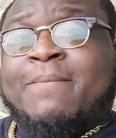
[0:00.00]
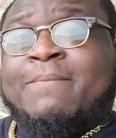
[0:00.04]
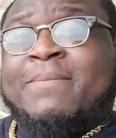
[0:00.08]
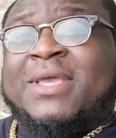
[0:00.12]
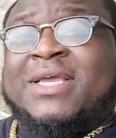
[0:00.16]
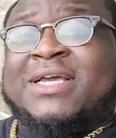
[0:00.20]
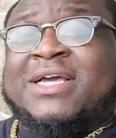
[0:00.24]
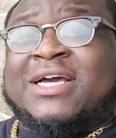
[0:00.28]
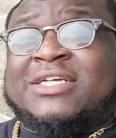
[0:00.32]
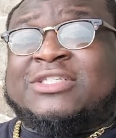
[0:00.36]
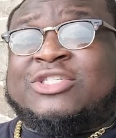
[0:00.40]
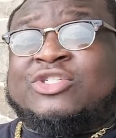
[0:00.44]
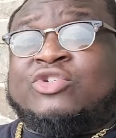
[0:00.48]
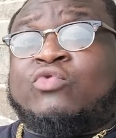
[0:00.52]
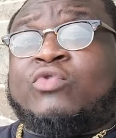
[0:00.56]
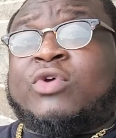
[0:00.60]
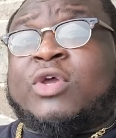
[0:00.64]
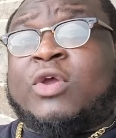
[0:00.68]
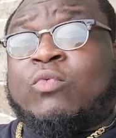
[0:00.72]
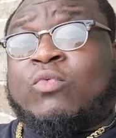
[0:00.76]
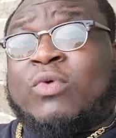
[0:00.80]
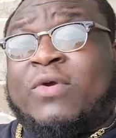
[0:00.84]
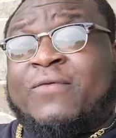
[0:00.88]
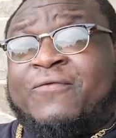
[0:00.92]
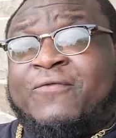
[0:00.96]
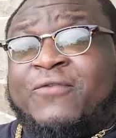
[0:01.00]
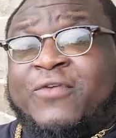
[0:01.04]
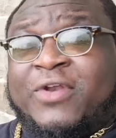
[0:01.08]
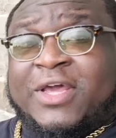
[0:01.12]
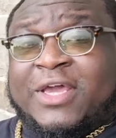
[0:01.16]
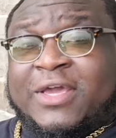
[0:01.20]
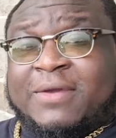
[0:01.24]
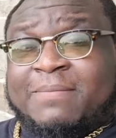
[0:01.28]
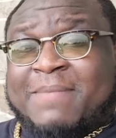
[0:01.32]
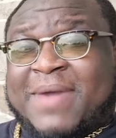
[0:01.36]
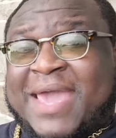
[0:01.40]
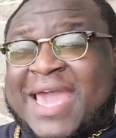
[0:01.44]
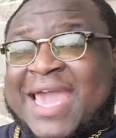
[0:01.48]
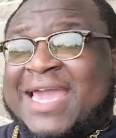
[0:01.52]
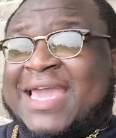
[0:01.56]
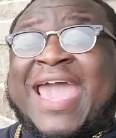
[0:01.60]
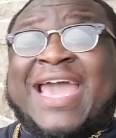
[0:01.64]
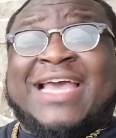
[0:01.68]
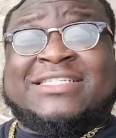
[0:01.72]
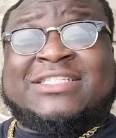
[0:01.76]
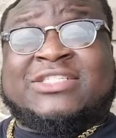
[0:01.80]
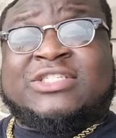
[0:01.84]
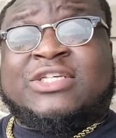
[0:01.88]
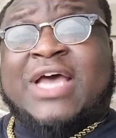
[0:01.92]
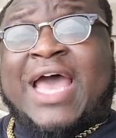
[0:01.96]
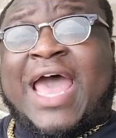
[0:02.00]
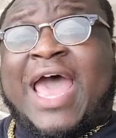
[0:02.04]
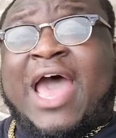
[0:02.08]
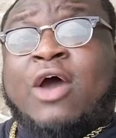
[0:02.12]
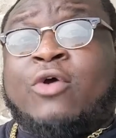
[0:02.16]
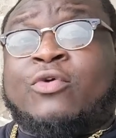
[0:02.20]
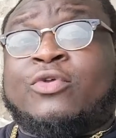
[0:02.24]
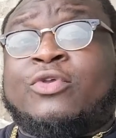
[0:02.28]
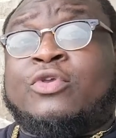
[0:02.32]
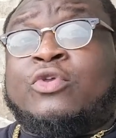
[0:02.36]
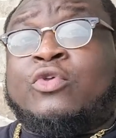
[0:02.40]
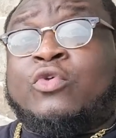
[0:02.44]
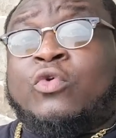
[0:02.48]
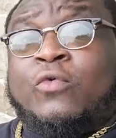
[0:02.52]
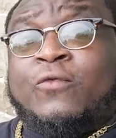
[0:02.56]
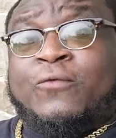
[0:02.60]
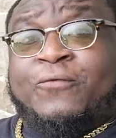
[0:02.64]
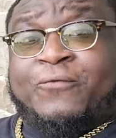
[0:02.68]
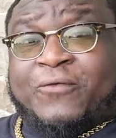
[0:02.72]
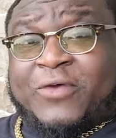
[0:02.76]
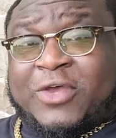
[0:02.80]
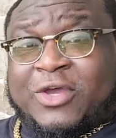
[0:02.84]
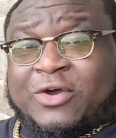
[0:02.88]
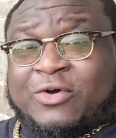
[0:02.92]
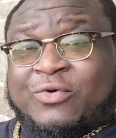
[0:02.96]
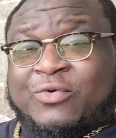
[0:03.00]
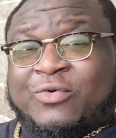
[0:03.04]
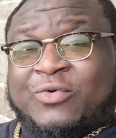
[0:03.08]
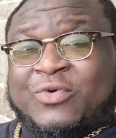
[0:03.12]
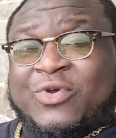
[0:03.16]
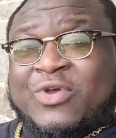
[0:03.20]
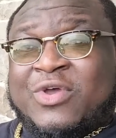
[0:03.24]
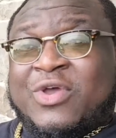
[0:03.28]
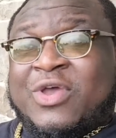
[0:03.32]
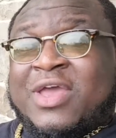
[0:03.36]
because you can reflect back as to how you felt